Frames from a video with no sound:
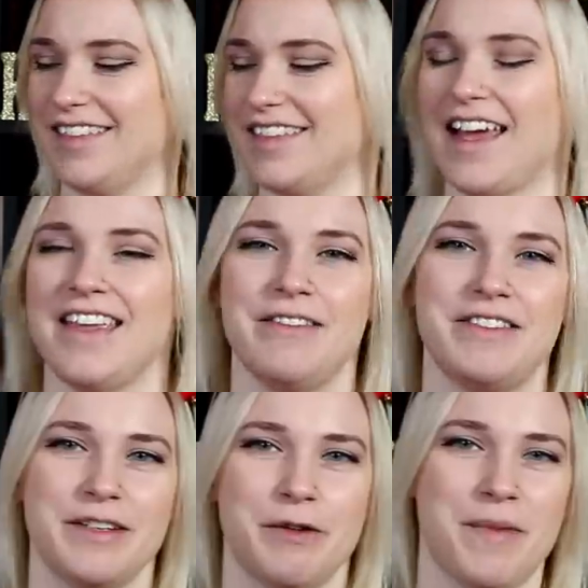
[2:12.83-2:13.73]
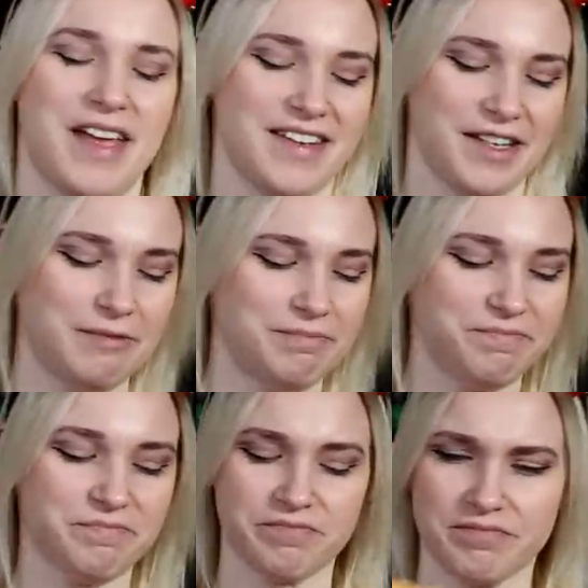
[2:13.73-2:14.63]
Thank you too, Amanda.
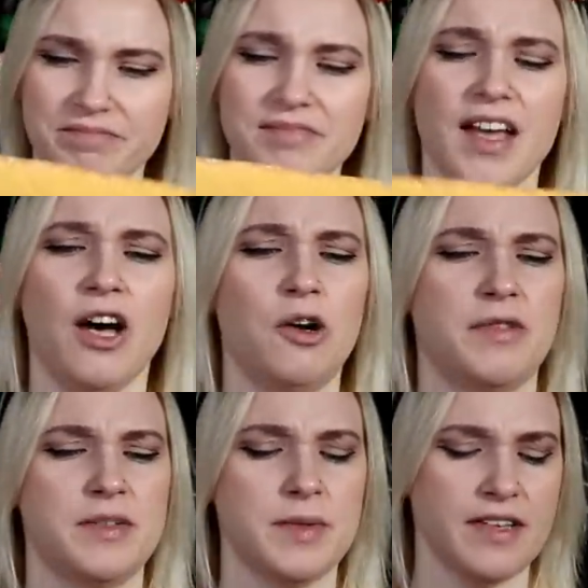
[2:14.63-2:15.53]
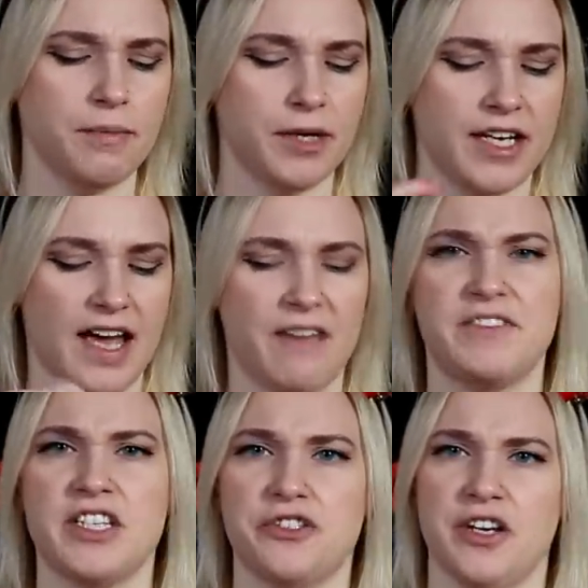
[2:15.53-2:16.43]
Oh, this was a pretty
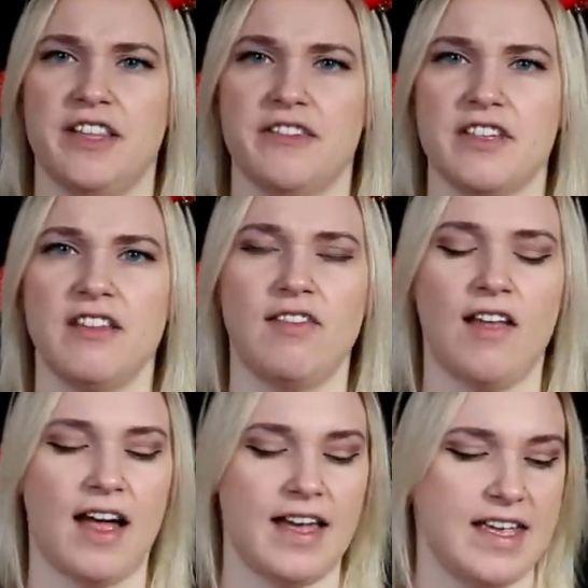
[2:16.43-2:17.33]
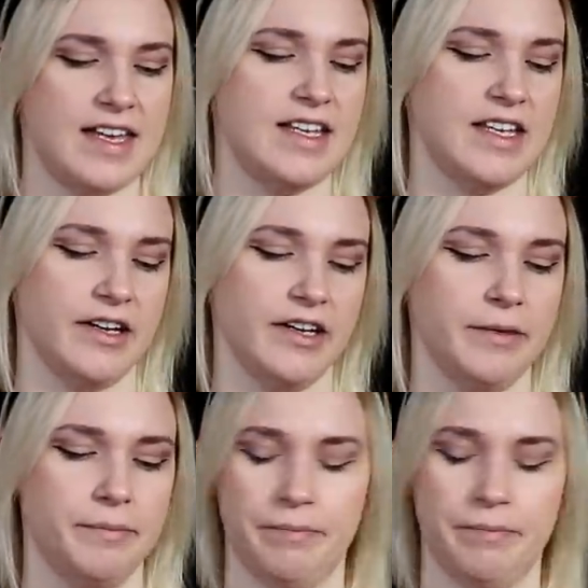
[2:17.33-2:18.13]
hefty trade. There's a lot in here.